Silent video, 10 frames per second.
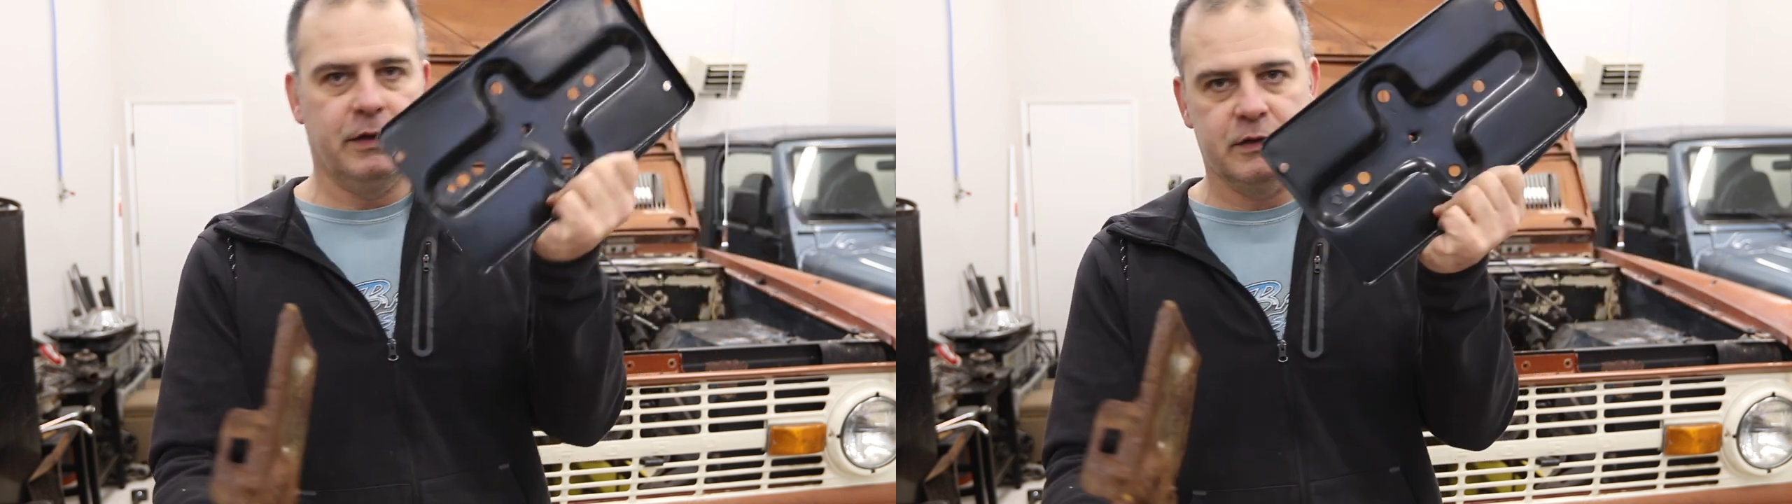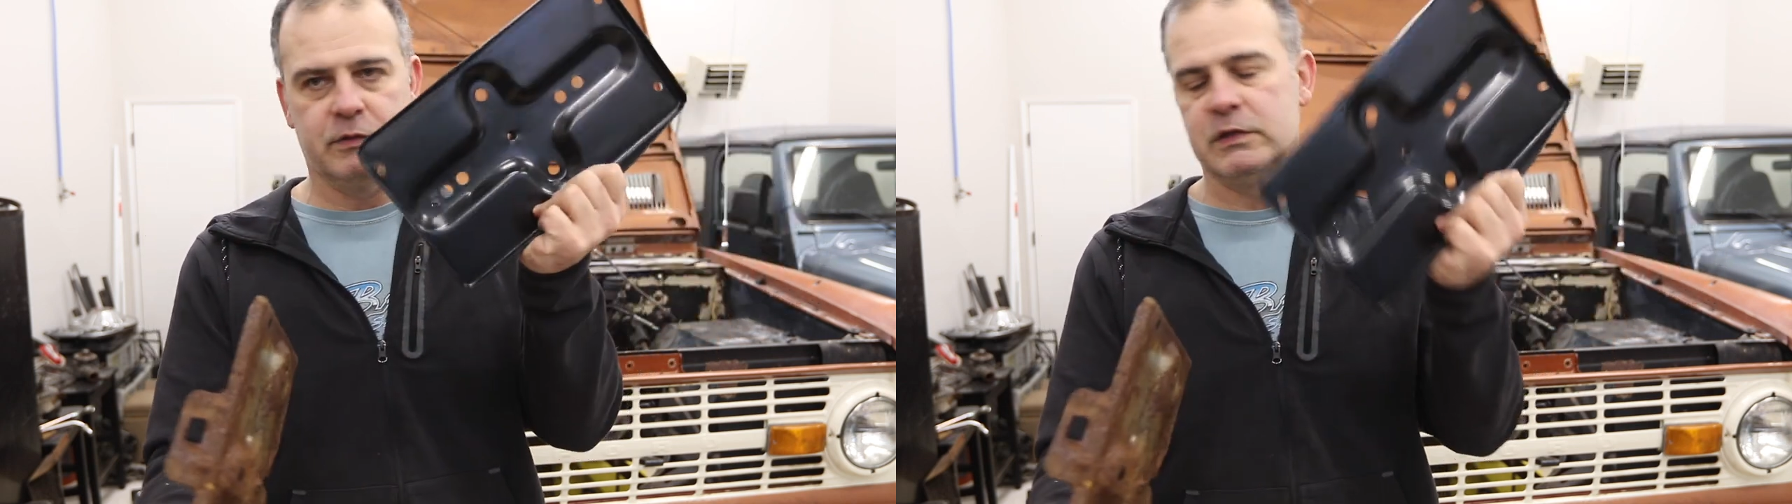
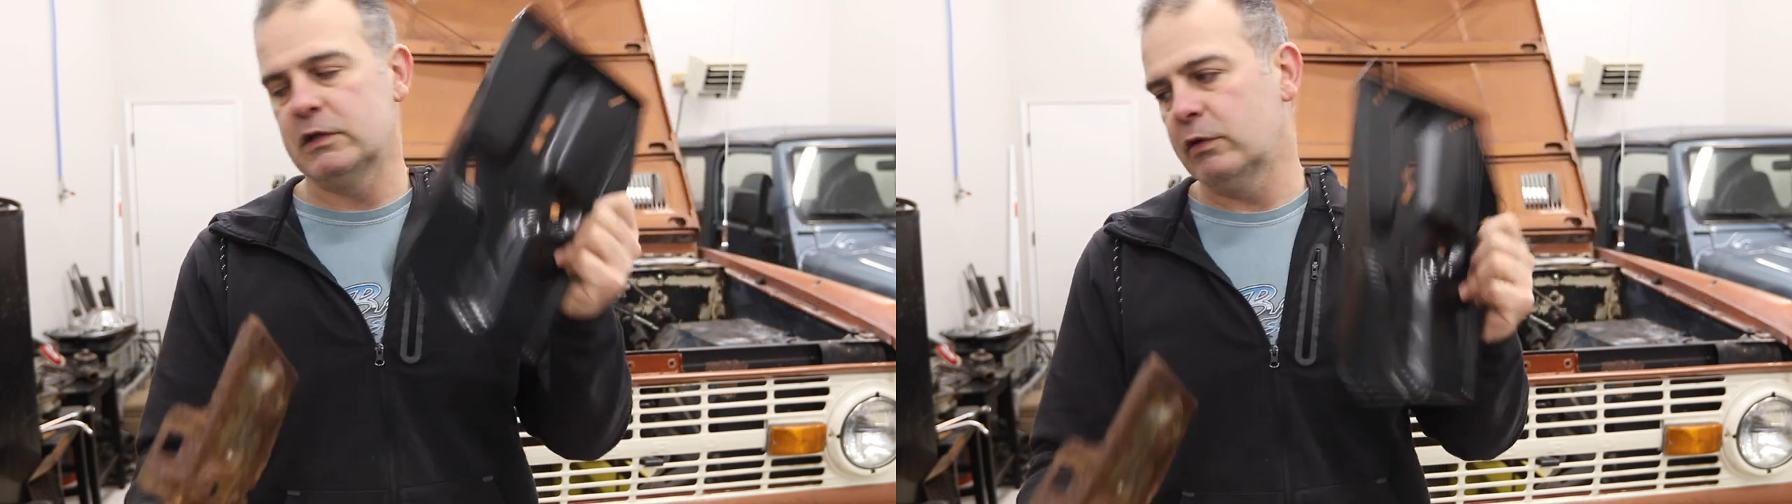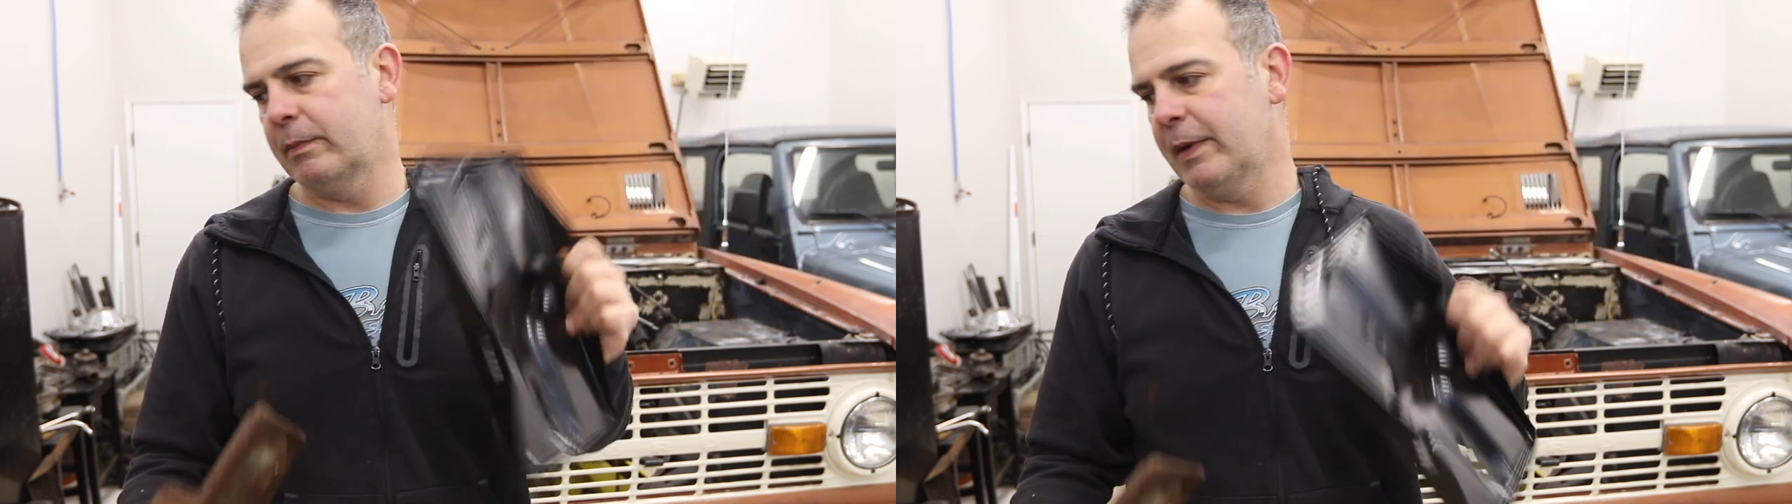and this one's
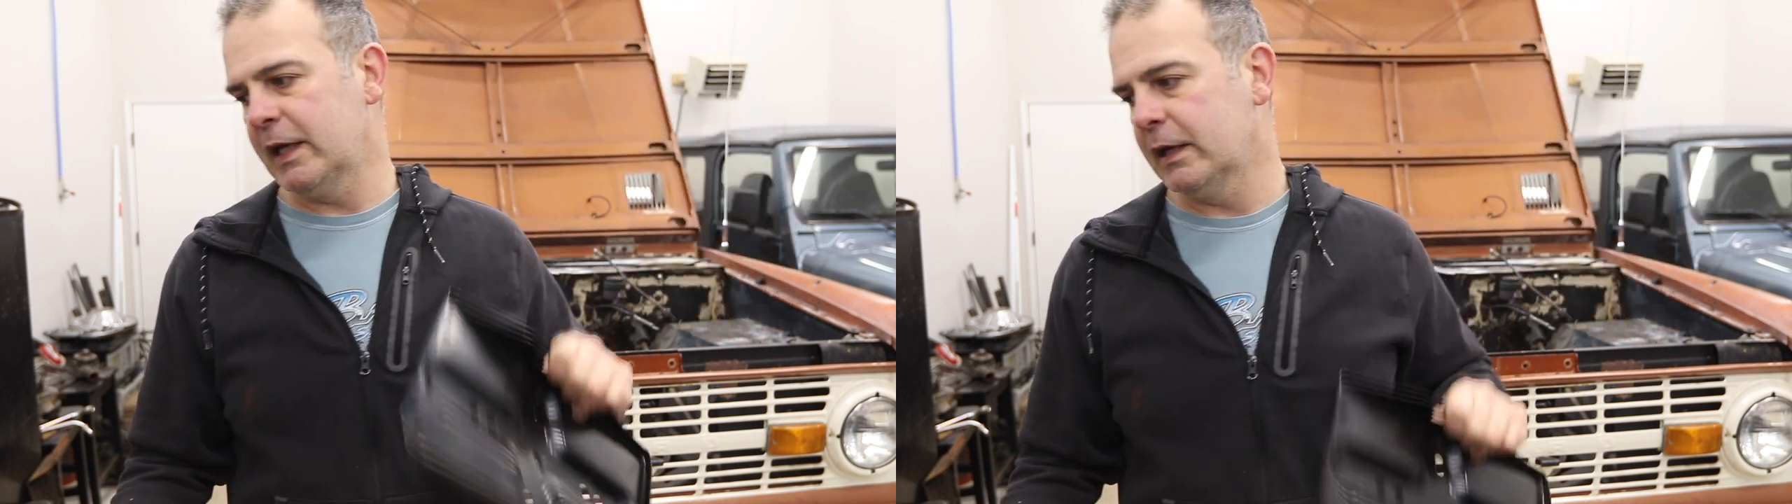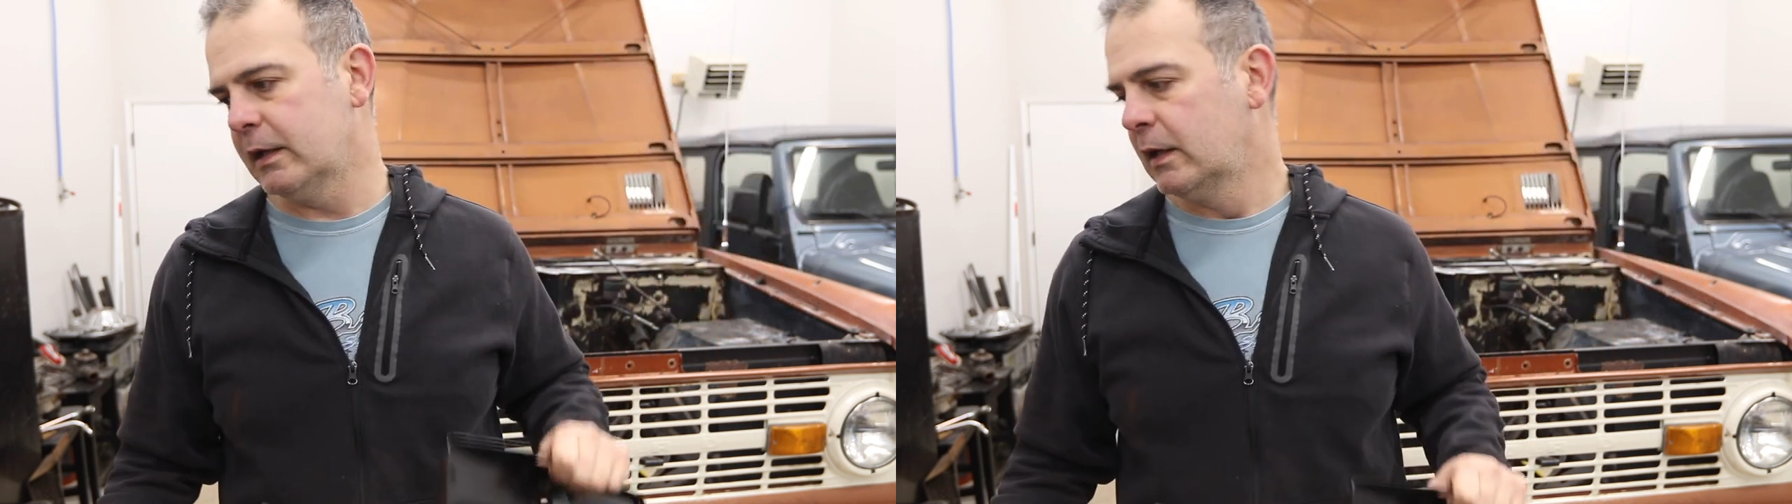new and
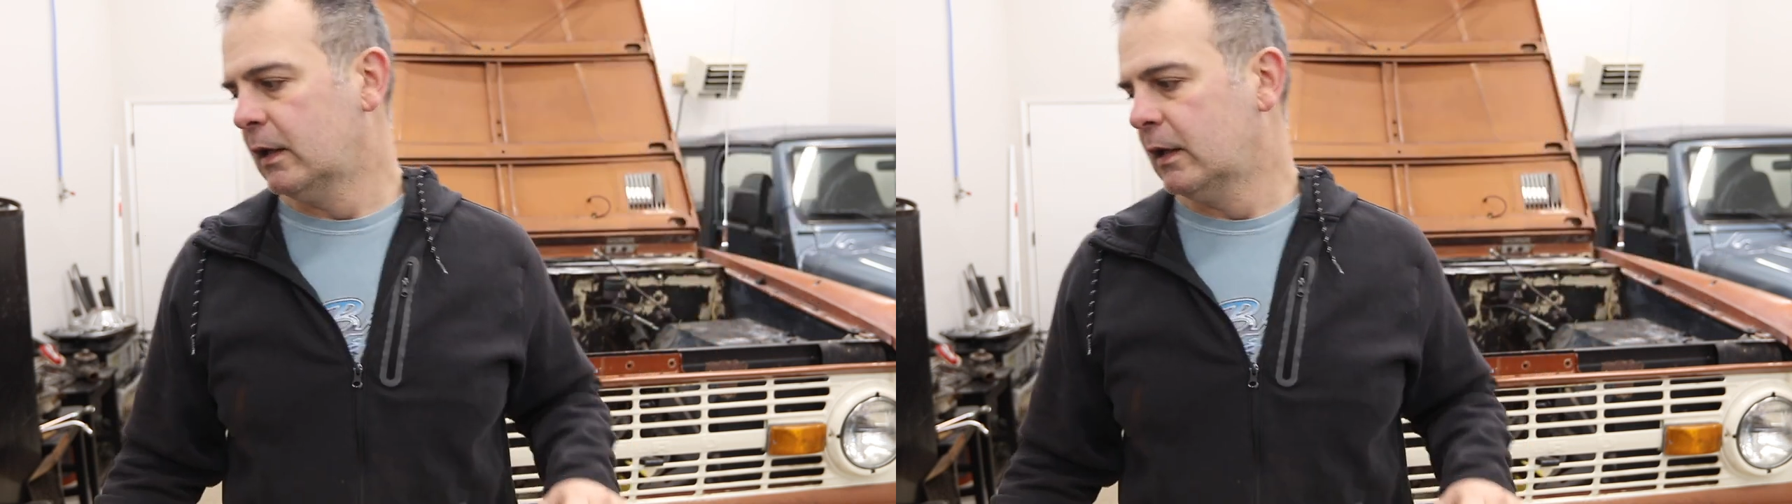painted.